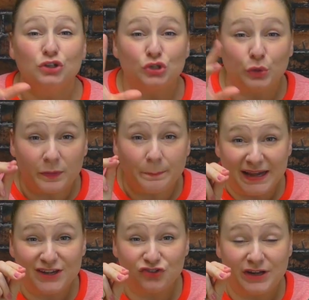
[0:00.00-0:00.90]
do the
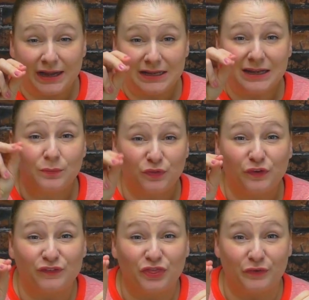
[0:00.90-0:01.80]
pinch technique with your
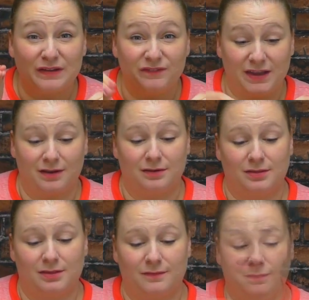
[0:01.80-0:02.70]
3
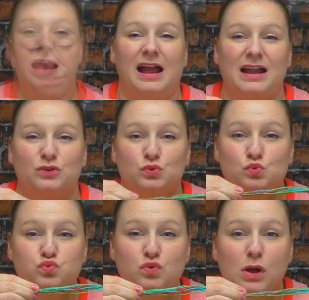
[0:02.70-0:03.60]
fingers and kind
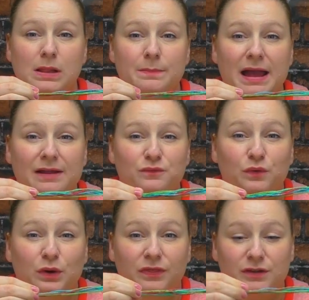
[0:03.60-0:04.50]
of roll it back and
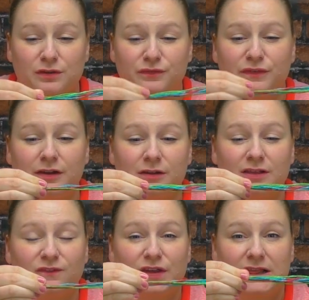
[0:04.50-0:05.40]
forth into your fingers
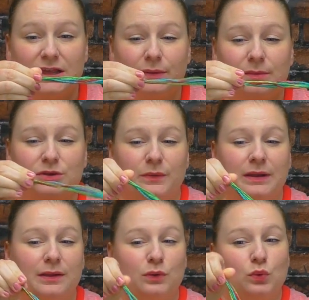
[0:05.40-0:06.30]
if you can see what I'm doing.